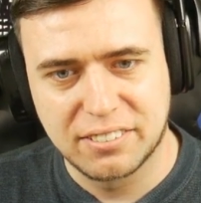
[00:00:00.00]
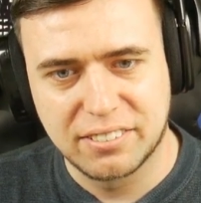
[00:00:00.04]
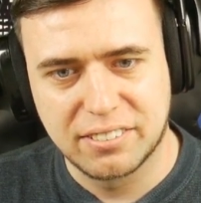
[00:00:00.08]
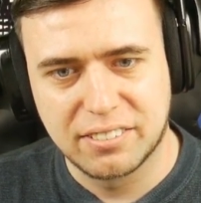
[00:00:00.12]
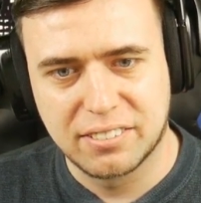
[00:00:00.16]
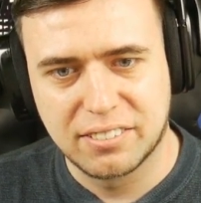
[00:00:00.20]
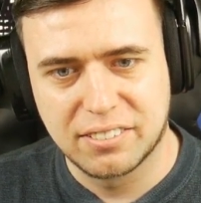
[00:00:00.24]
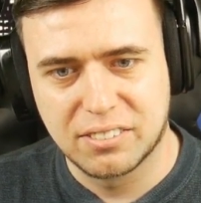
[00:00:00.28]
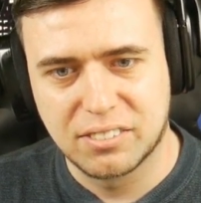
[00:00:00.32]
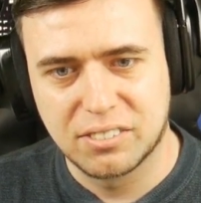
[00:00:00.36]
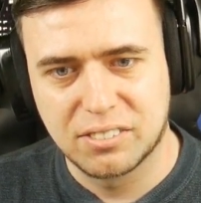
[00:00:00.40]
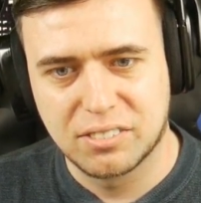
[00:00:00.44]

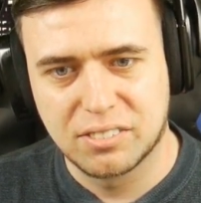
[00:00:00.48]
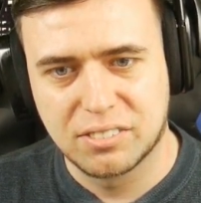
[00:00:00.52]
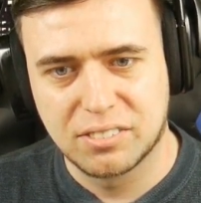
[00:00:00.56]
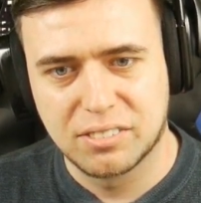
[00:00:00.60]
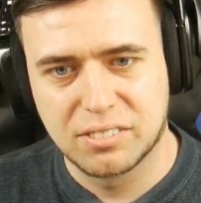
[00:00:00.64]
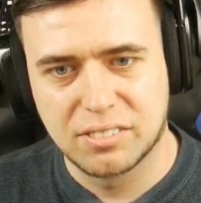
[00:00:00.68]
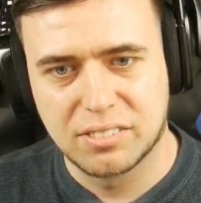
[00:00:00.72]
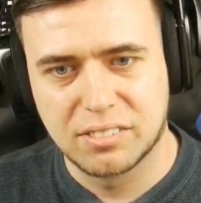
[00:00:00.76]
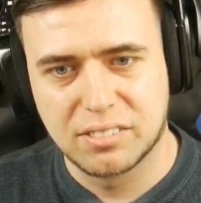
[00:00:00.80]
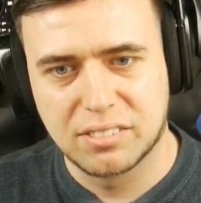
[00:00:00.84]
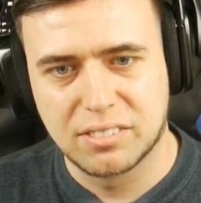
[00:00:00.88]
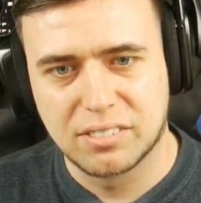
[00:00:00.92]

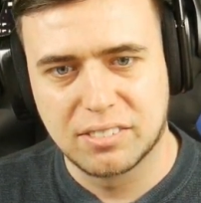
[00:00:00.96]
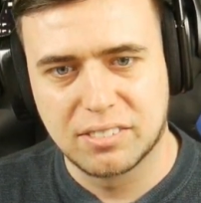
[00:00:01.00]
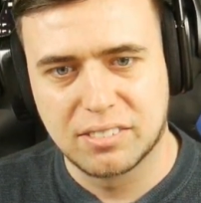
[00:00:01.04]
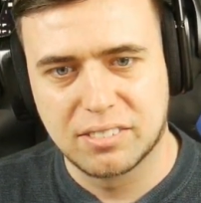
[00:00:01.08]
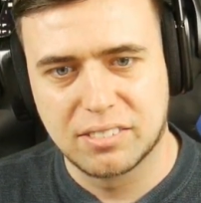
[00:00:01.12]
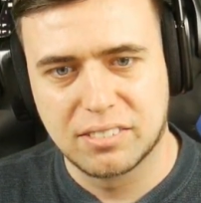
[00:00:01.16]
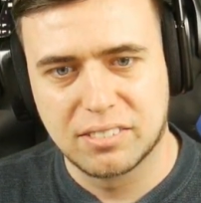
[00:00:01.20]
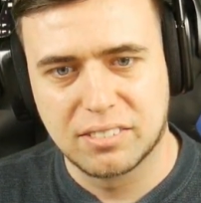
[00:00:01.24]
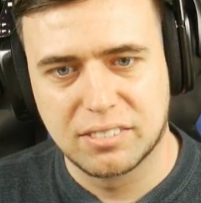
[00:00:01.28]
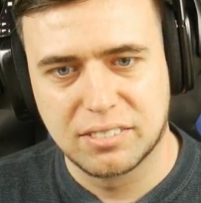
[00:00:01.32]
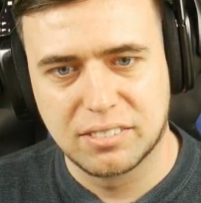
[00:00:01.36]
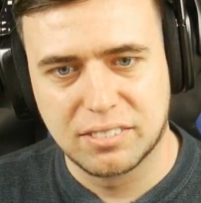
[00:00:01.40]

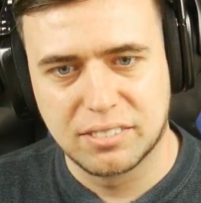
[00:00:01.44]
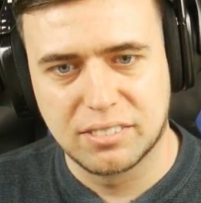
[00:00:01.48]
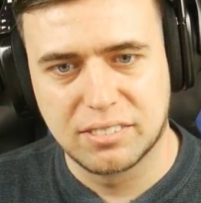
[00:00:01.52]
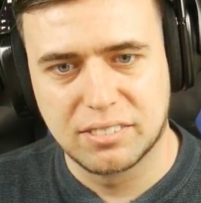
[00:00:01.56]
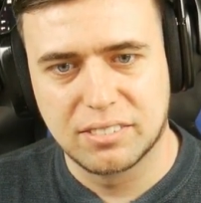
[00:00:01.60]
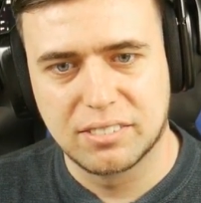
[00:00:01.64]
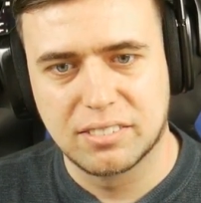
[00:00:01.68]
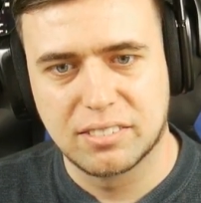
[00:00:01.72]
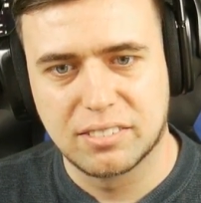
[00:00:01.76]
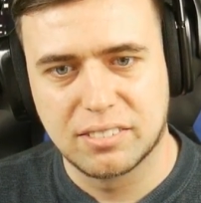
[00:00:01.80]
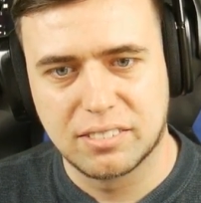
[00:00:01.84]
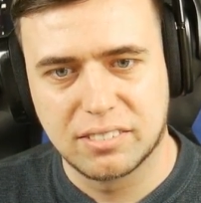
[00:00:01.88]

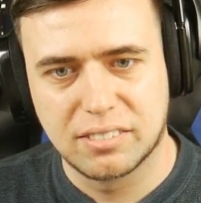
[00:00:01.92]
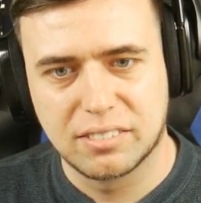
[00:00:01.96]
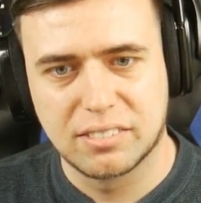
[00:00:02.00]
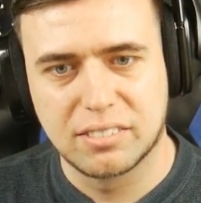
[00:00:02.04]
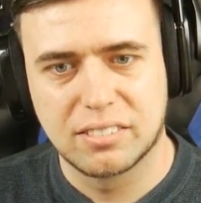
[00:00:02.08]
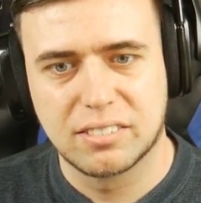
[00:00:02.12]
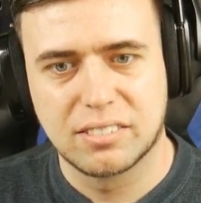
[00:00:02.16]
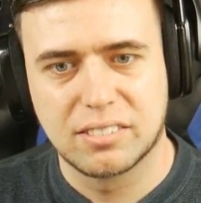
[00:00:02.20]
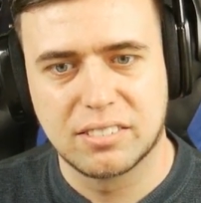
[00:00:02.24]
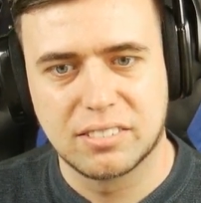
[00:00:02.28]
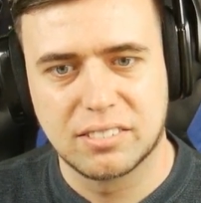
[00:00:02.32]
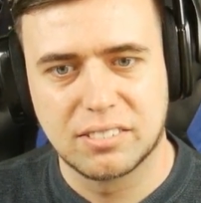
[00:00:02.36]

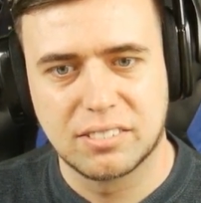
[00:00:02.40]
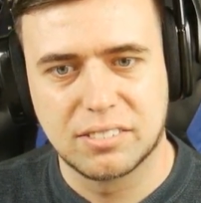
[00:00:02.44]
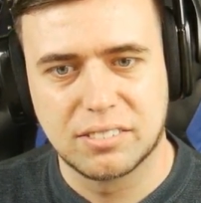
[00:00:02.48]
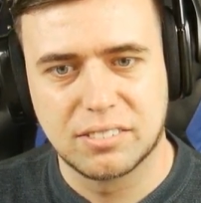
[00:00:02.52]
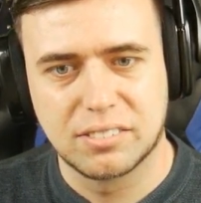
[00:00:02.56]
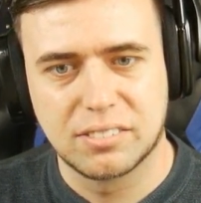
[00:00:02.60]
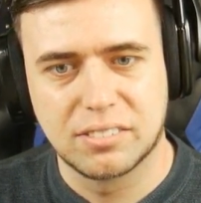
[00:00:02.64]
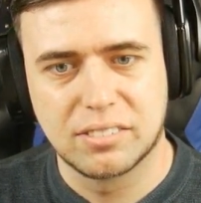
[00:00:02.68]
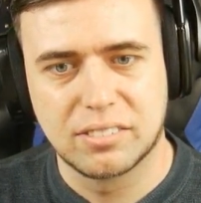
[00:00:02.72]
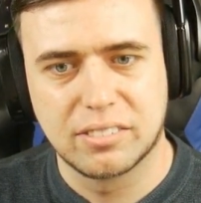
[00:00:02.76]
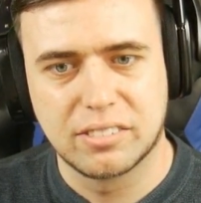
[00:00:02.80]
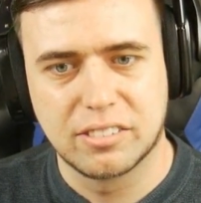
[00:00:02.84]

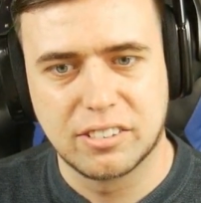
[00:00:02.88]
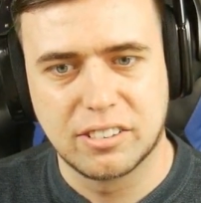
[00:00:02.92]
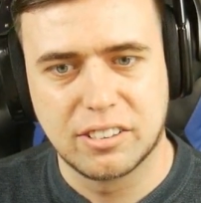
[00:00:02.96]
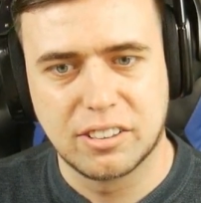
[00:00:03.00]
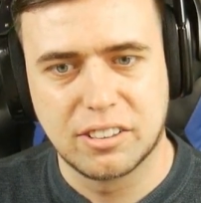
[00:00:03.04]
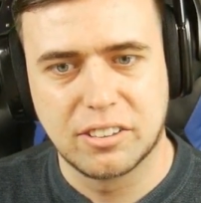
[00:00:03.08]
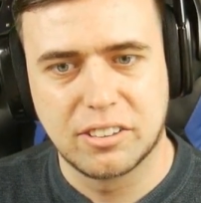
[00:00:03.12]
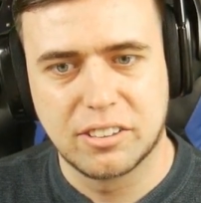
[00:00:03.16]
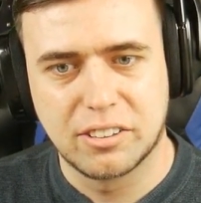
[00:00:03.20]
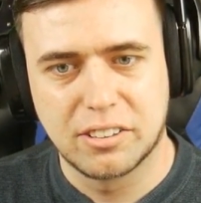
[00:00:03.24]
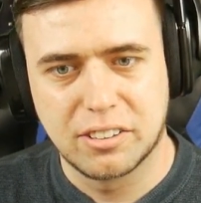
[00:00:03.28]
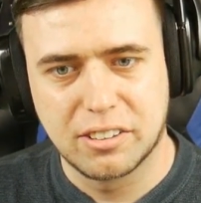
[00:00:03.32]

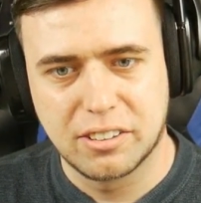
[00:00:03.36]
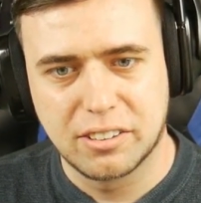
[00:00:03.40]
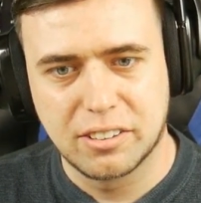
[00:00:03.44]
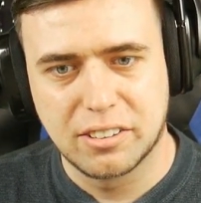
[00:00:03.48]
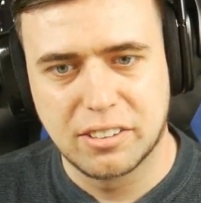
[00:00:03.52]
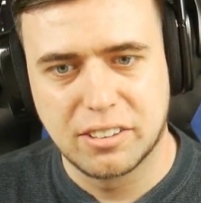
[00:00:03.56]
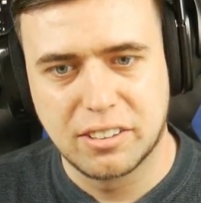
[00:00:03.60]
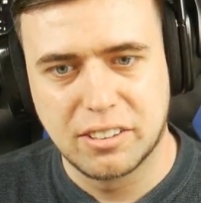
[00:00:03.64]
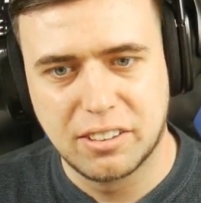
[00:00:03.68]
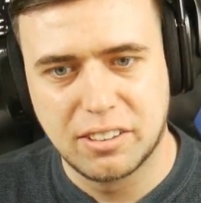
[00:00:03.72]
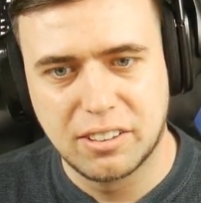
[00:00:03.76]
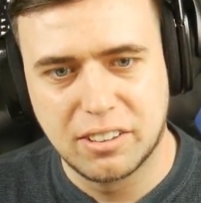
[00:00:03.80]

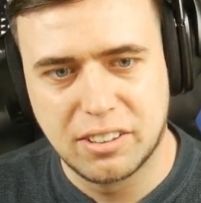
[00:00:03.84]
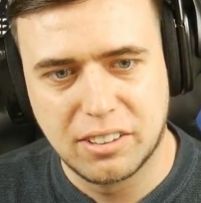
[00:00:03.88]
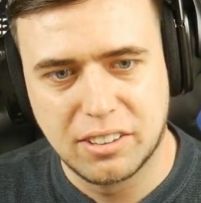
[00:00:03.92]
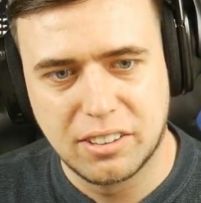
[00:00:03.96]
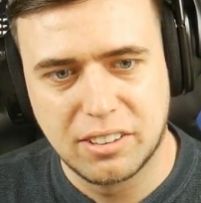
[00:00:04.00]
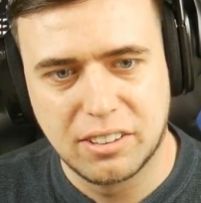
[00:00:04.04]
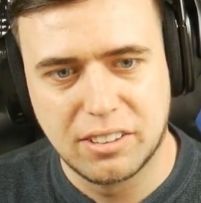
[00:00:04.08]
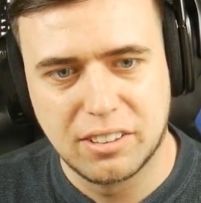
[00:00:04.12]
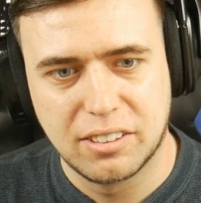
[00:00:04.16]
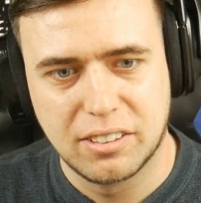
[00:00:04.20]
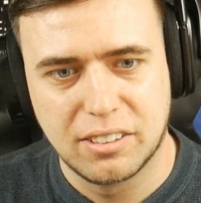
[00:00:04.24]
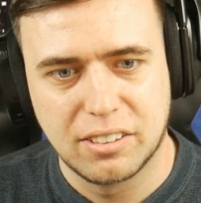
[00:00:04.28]

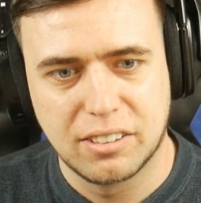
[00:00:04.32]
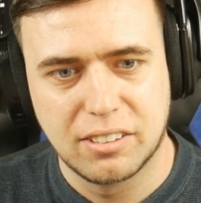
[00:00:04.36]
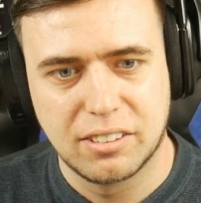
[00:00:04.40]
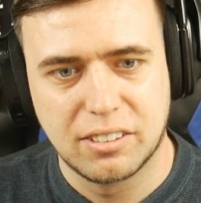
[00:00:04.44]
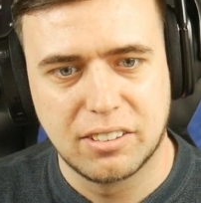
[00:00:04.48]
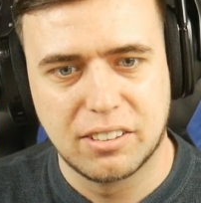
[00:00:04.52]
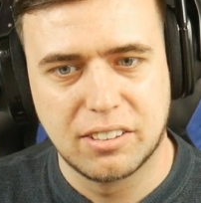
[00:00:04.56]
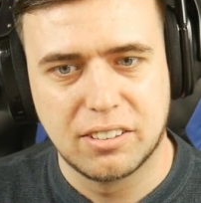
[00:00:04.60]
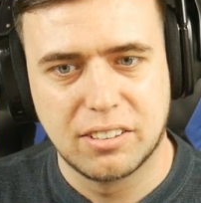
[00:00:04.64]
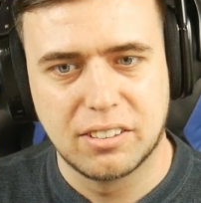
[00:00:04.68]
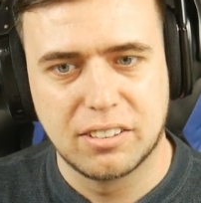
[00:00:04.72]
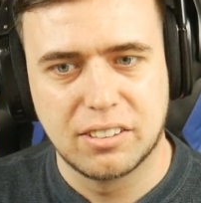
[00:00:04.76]

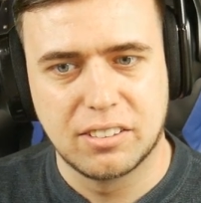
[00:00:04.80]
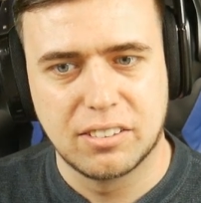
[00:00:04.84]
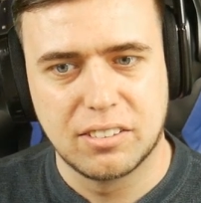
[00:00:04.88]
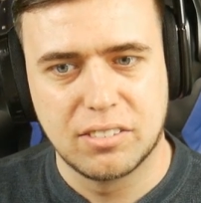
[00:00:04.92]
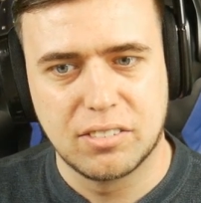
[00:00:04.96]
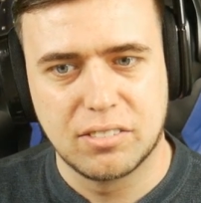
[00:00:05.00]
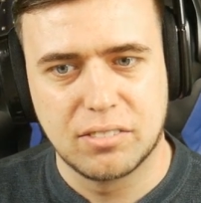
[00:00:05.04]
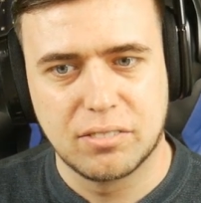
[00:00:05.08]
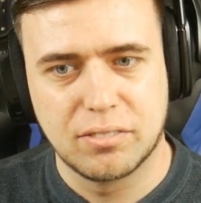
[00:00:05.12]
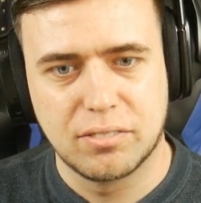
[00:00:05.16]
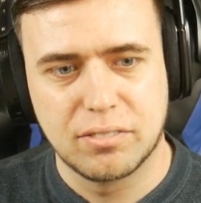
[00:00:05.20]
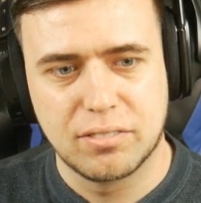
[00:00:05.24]

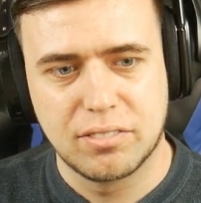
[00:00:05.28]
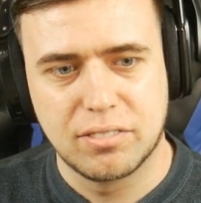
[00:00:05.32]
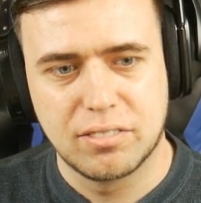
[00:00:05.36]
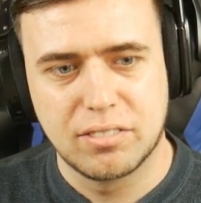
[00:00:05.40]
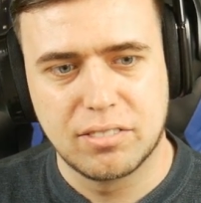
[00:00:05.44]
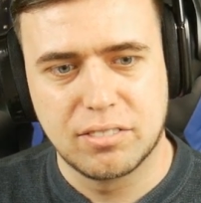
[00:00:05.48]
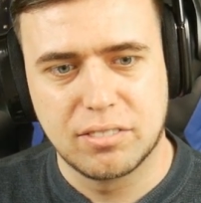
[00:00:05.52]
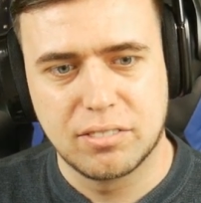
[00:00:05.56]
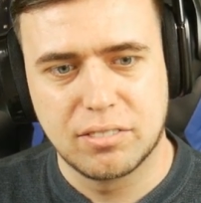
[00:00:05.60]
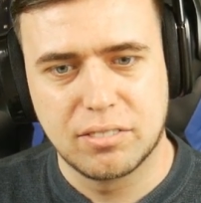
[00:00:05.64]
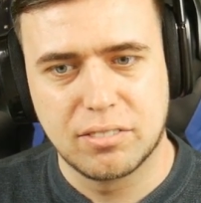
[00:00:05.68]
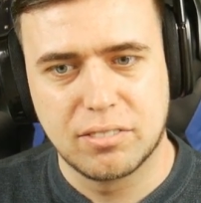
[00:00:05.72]

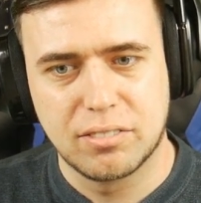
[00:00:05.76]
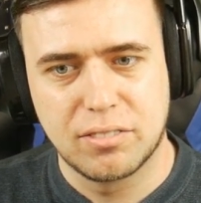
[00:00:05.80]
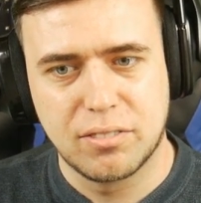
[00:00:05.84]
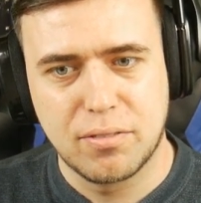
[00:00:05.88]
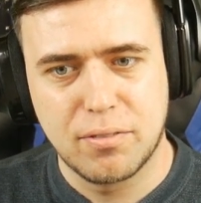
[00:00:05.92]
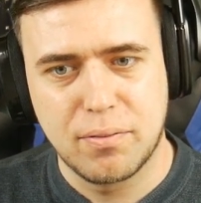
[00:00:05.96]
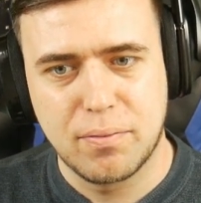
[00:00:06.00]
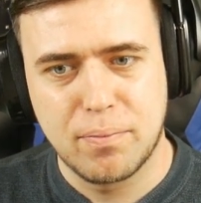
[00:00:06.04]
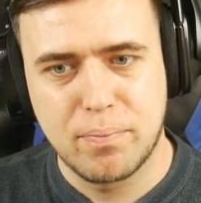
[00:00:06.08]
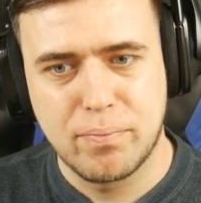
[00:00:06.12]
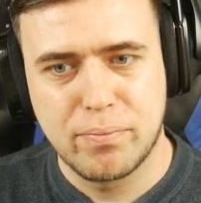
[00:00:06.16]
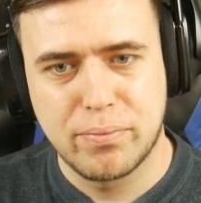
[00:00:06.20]

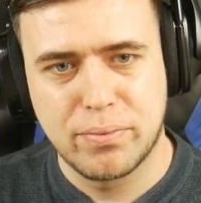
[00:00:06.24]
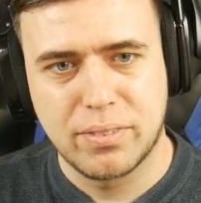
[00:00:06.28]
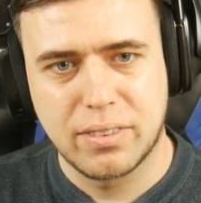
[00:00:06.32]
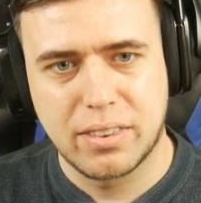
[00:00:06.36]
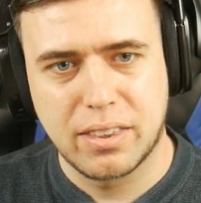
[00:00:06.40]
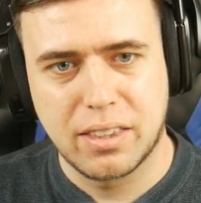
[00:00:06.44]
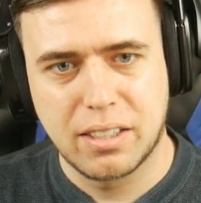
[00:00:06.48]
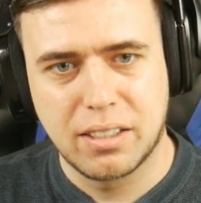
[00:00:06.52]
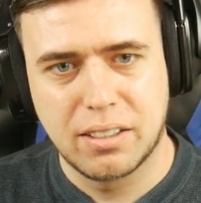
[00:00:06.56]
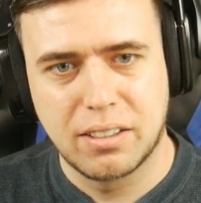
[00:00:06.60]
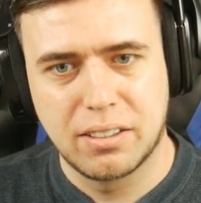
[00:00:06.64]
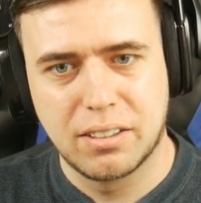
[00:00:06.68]

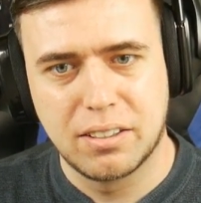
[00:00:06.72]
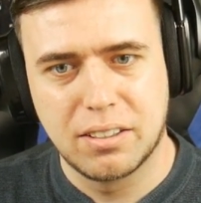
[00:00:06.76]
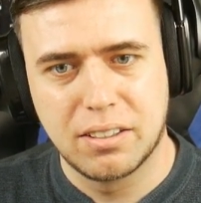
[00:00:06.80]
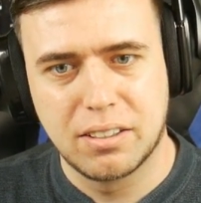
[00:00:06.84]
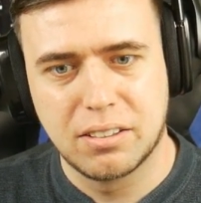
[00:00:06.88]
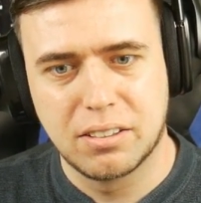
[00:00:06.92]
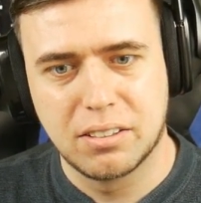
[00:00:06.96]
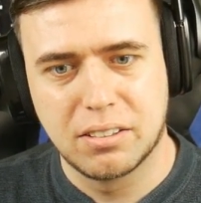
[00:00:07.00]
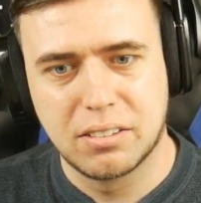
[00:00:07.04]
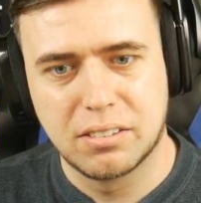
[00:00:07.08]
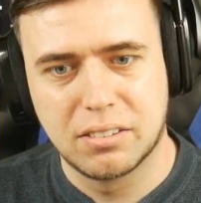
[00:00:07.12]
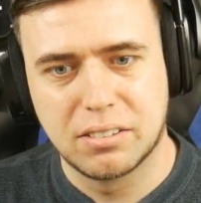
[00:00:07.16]

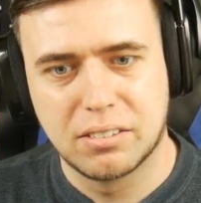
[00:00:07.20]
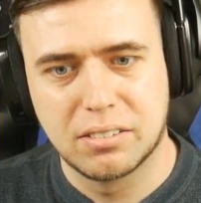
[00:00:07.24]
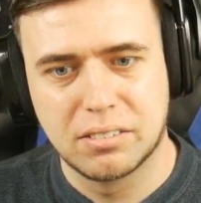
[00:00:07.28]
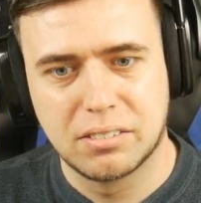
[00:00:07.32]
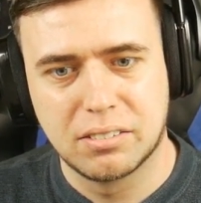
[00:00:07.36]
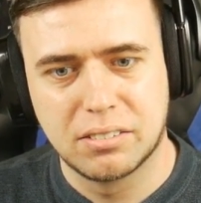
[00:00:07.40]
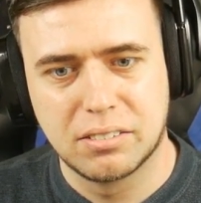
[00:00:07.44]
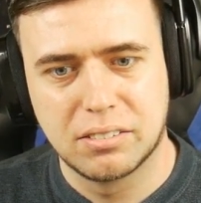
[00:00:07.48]
[no speech]